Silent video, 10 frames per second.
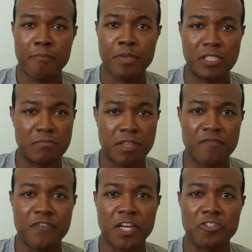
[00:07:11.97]
Put some
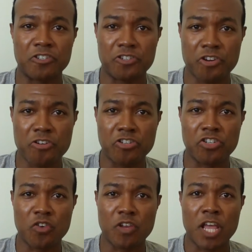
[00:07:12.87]
motherfucking
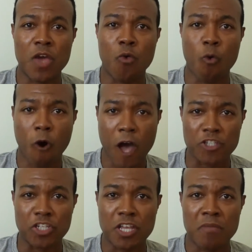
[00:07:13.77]
detergent on it.
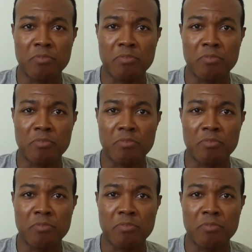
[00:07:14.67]
Wash it.